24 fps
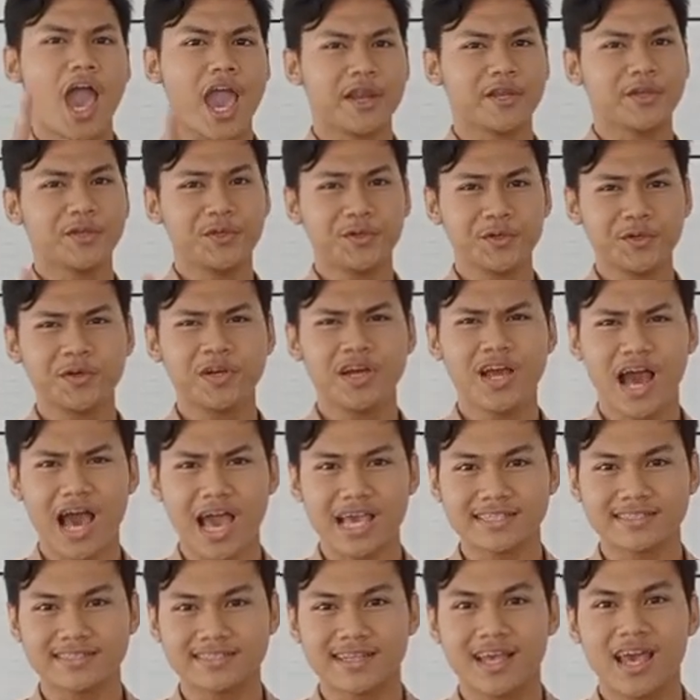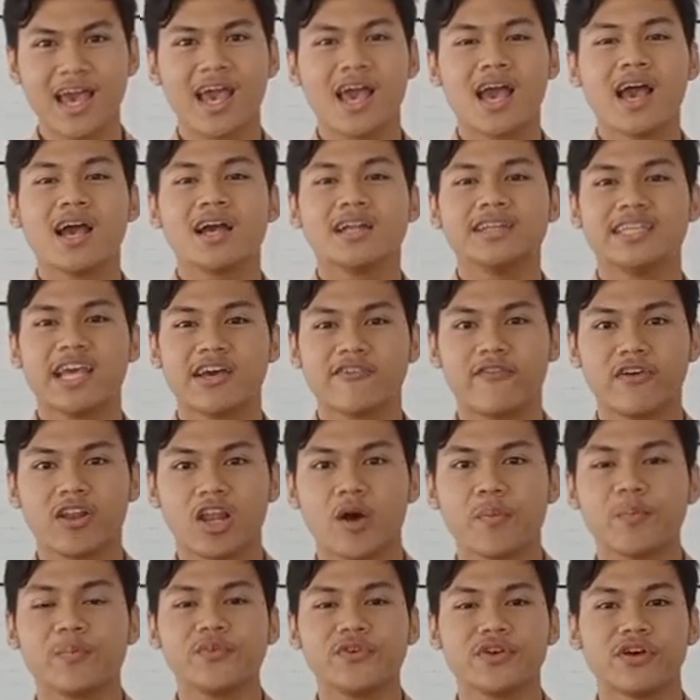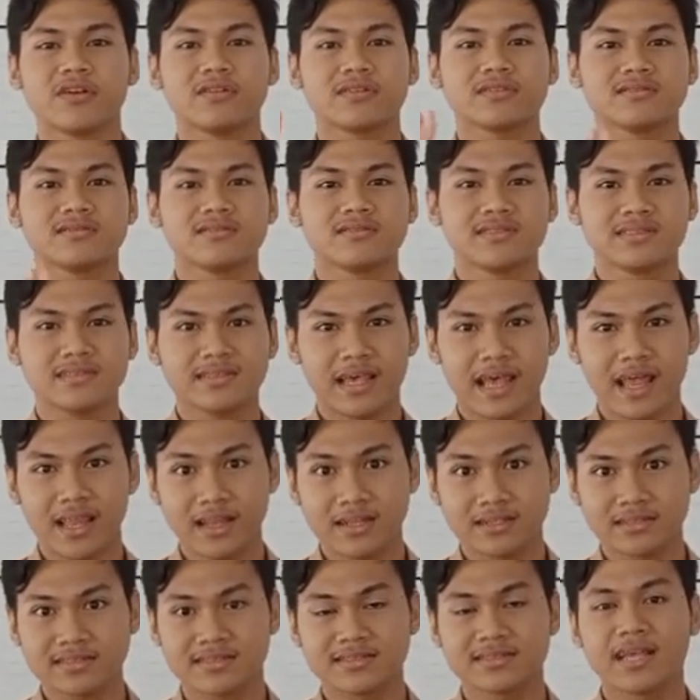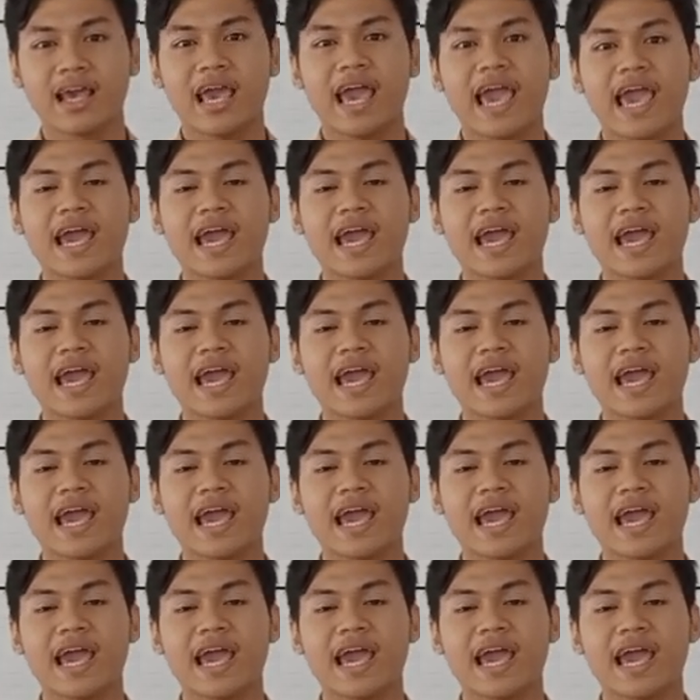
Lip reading: And you guys develop your talents